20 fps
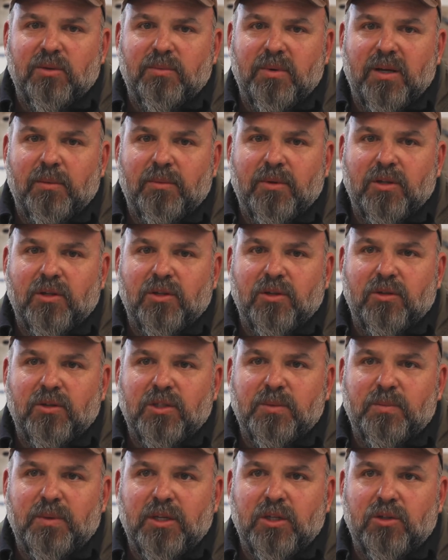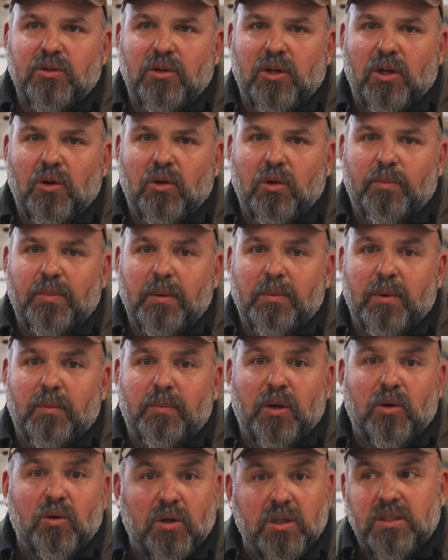to be able to speak to local people,
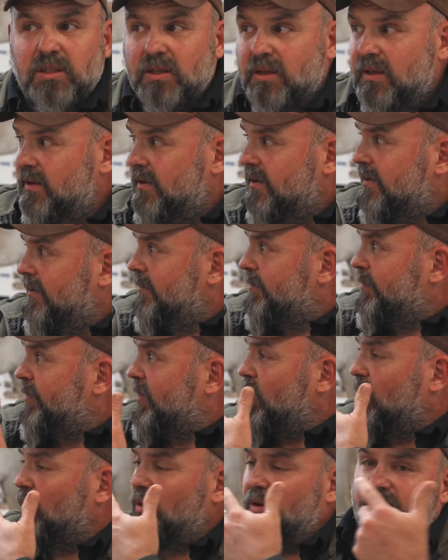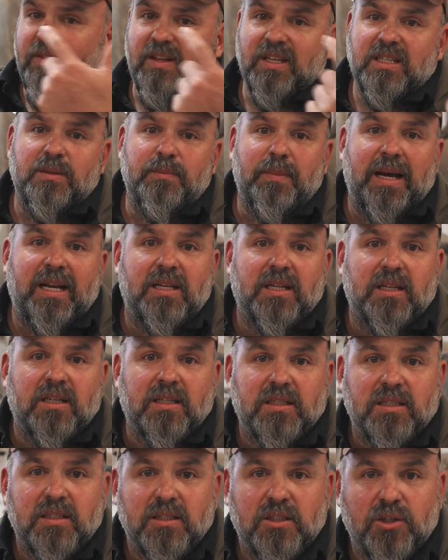because all of this
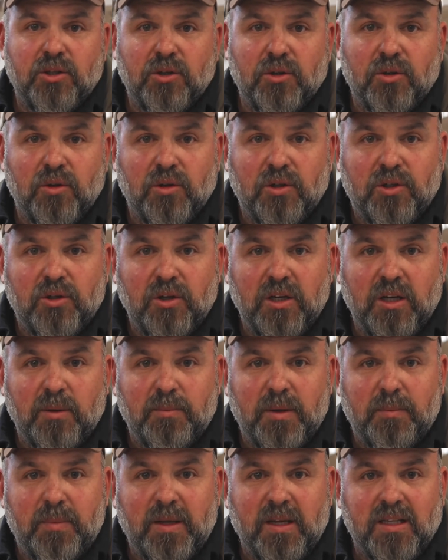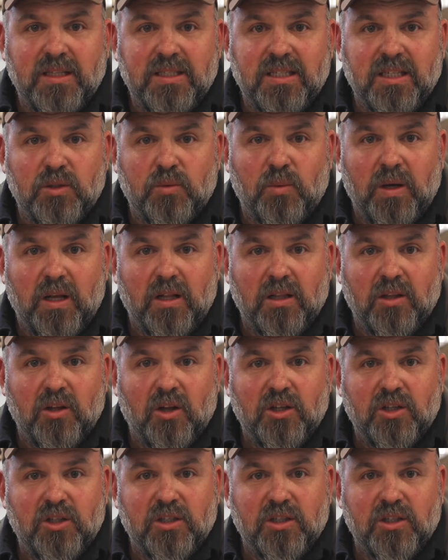matters to Namibians as well, not